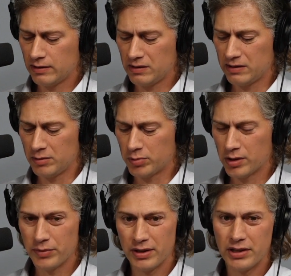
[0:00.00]
uh,
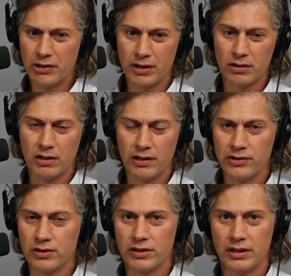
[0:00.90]
permanent hearing
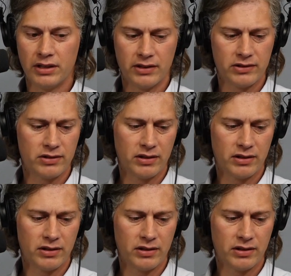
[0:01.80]
loss or tinnitus